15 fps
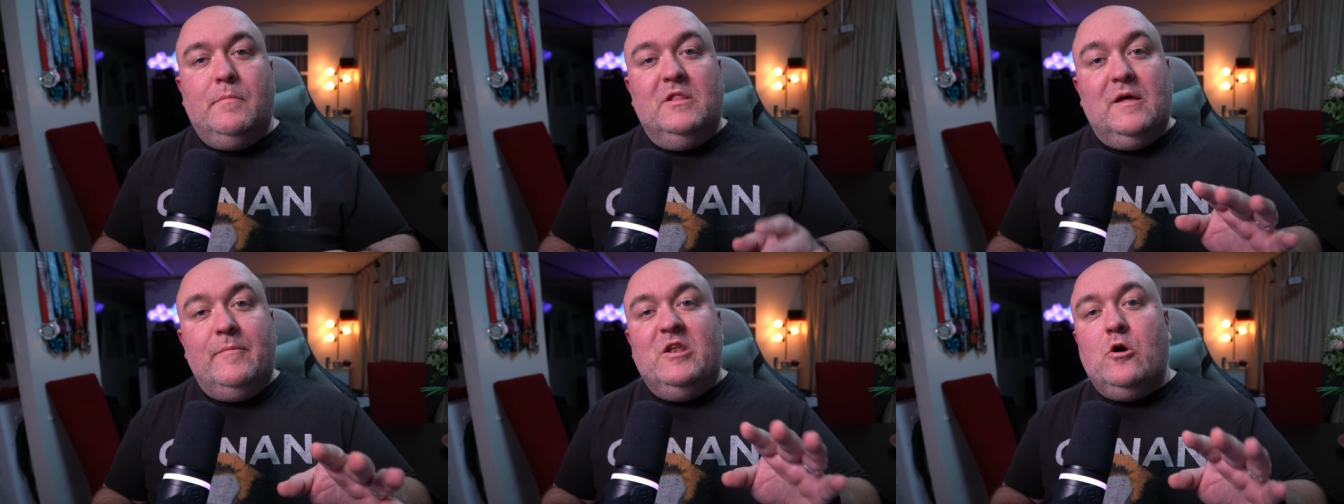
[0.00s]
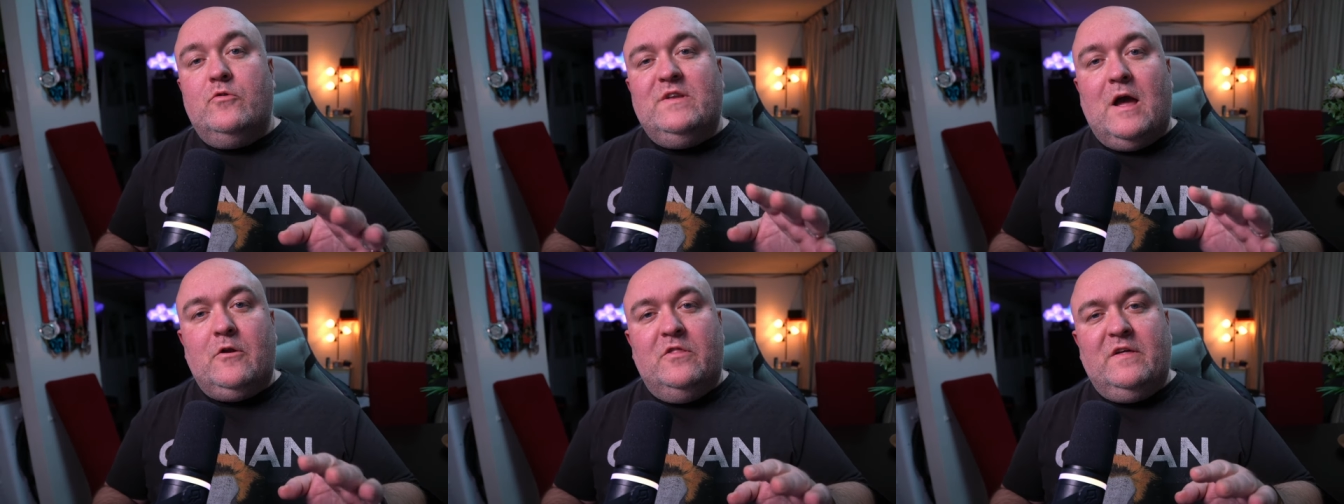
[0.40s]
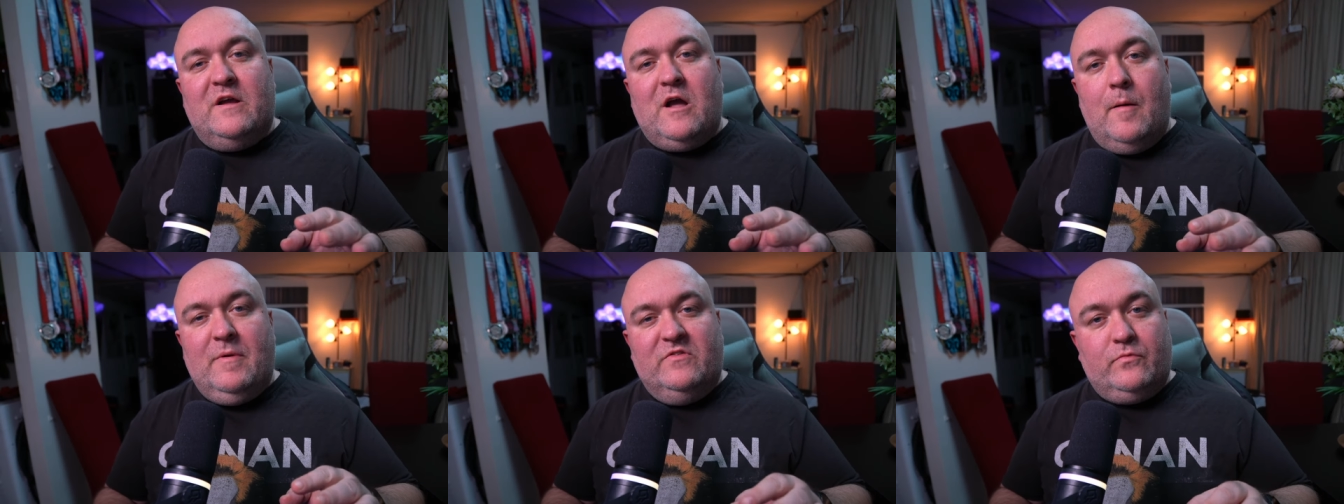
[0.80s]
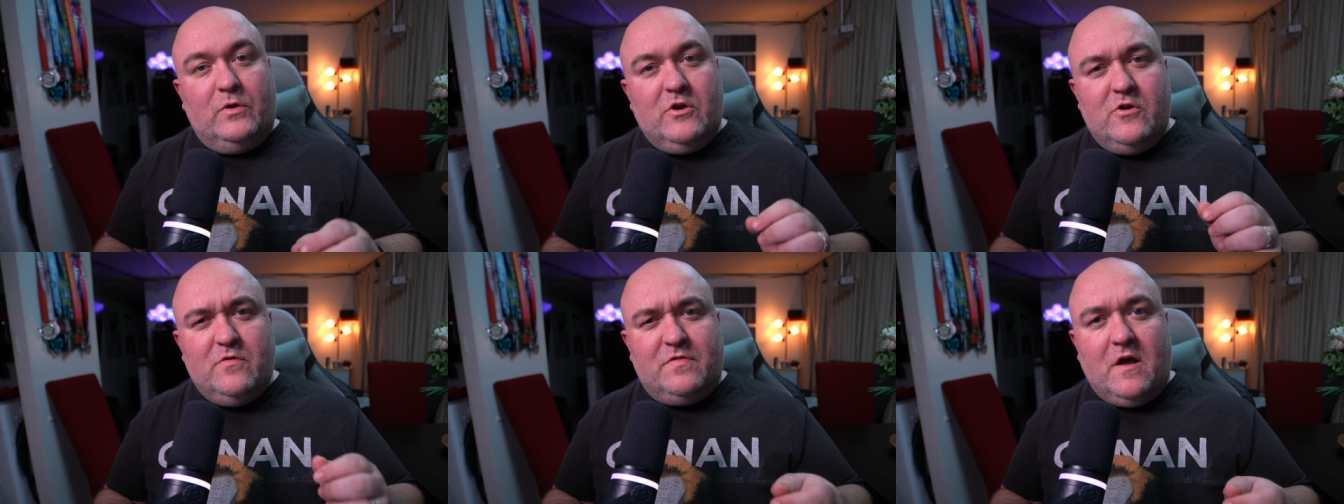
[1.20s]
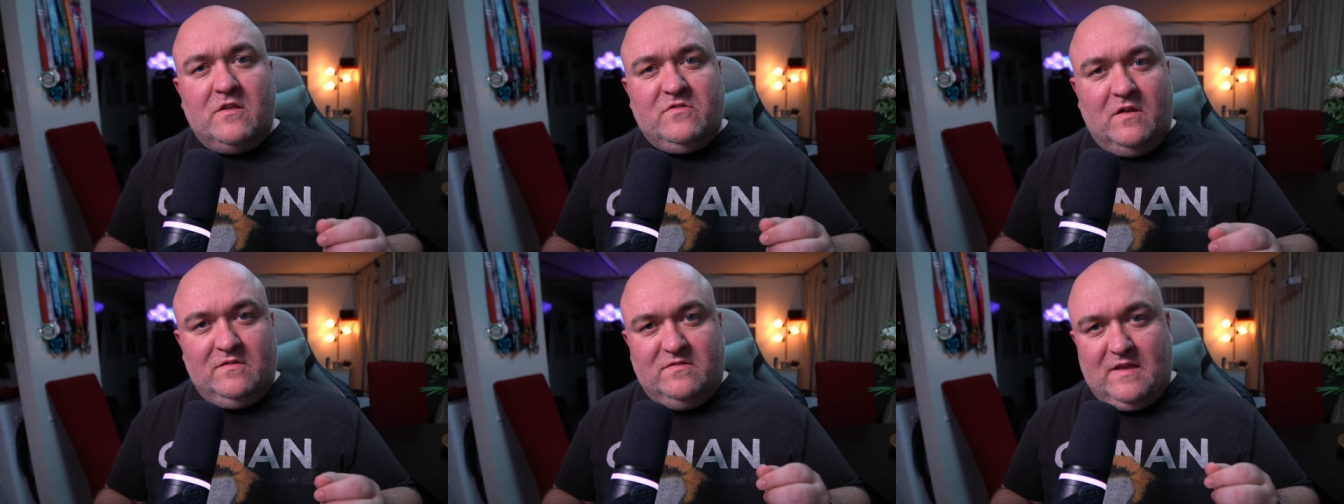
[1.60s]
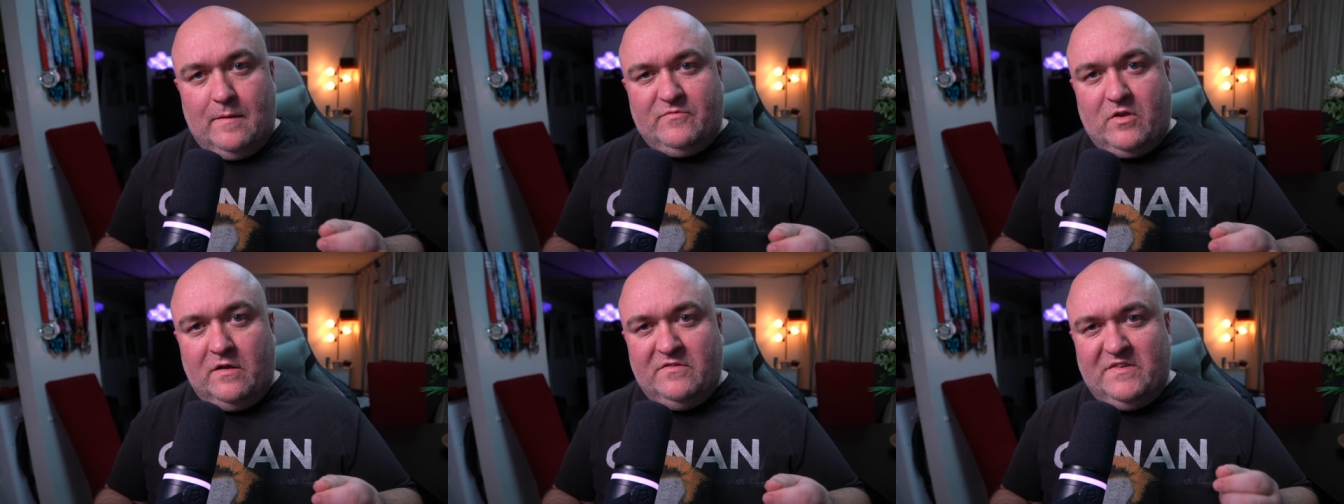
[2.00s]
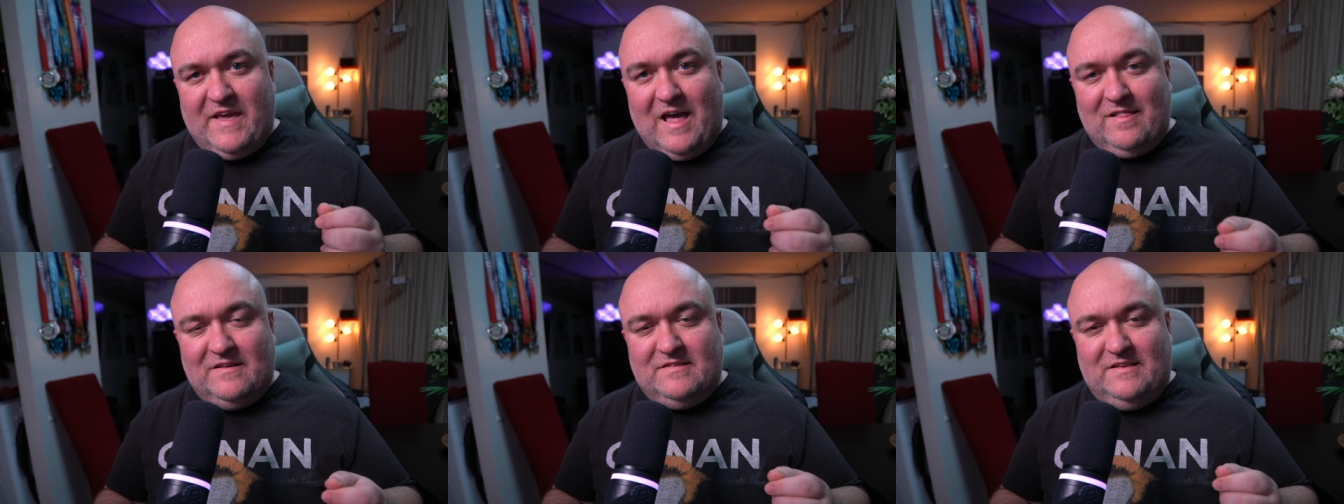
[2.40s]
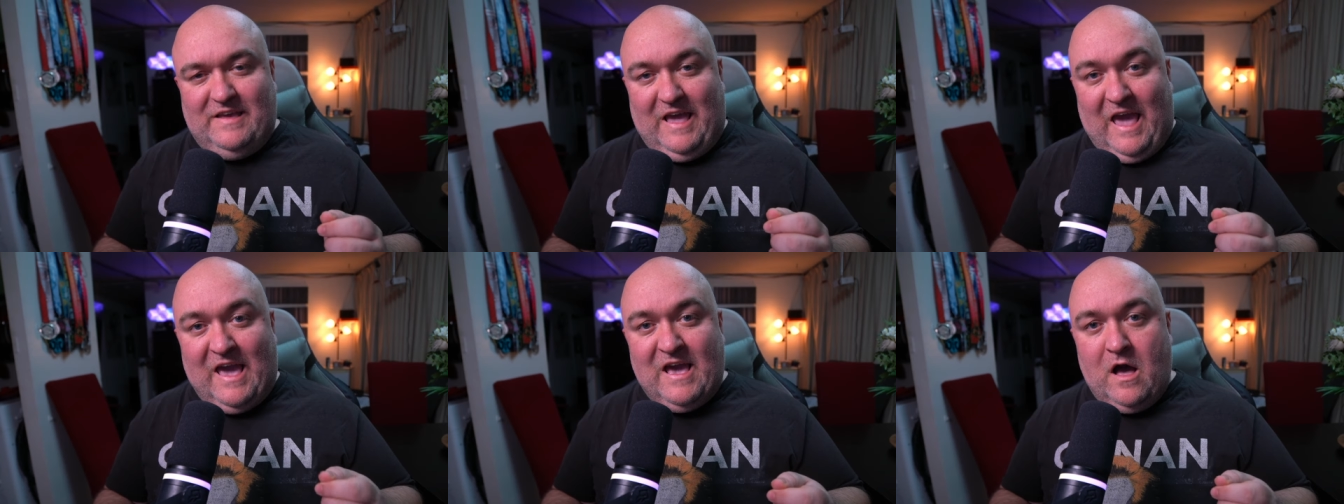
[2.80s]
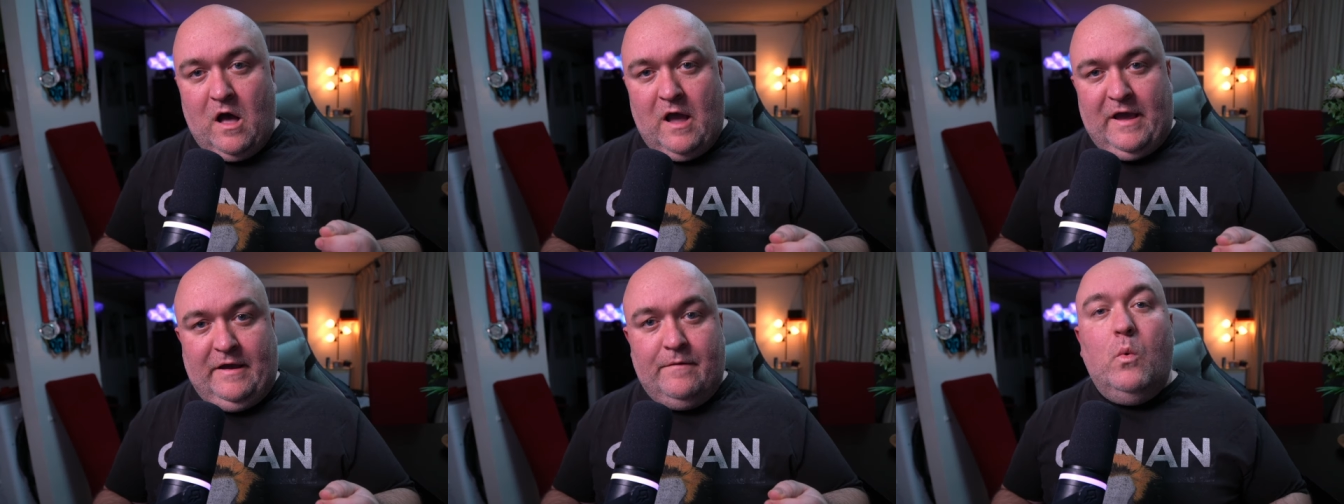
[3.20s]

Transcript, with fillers: But let me know down in the comments, what are your thoughts on Samsung's Galaxy AI?